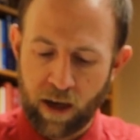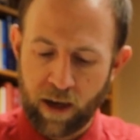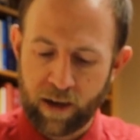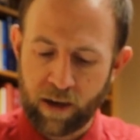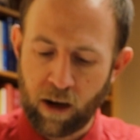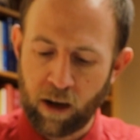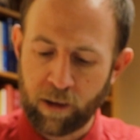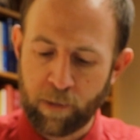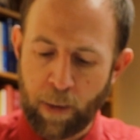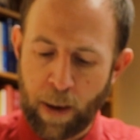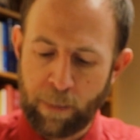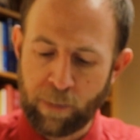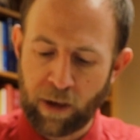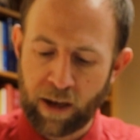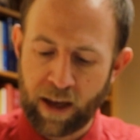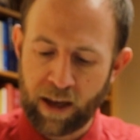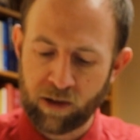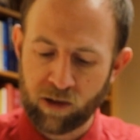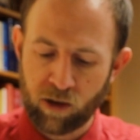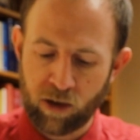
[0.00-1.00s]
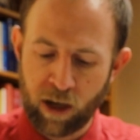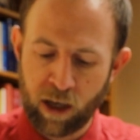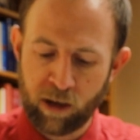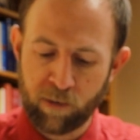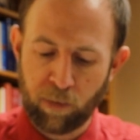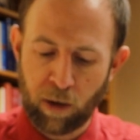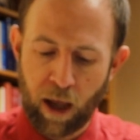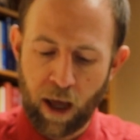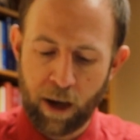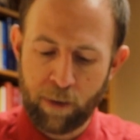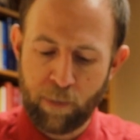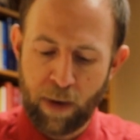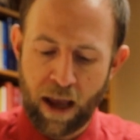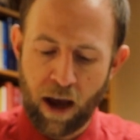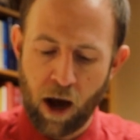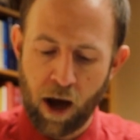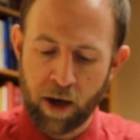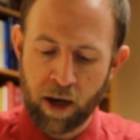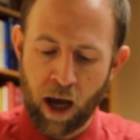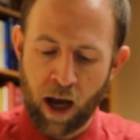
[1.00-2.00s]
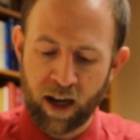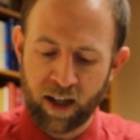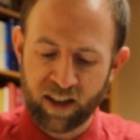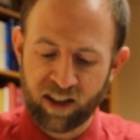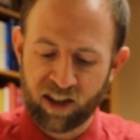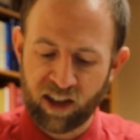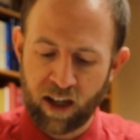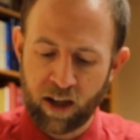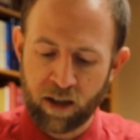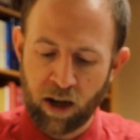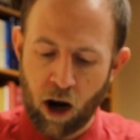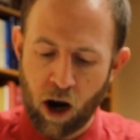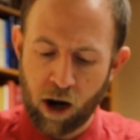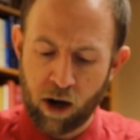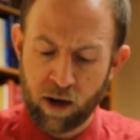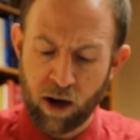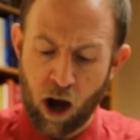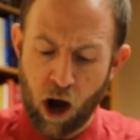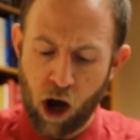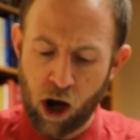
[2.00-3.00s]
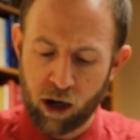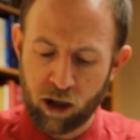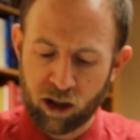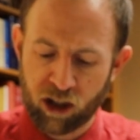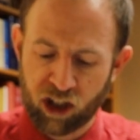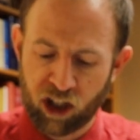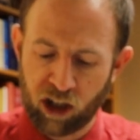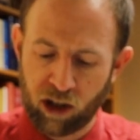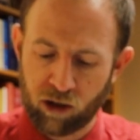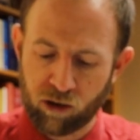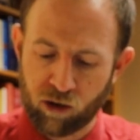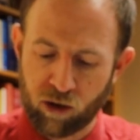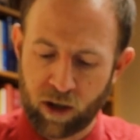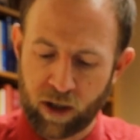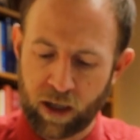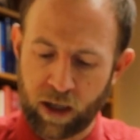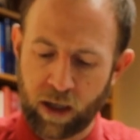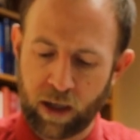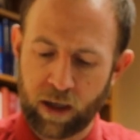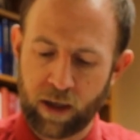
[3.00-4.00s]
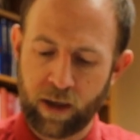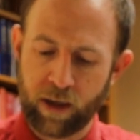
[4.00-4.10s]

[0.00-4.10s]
And all the people answered, His blood be on us and on our children.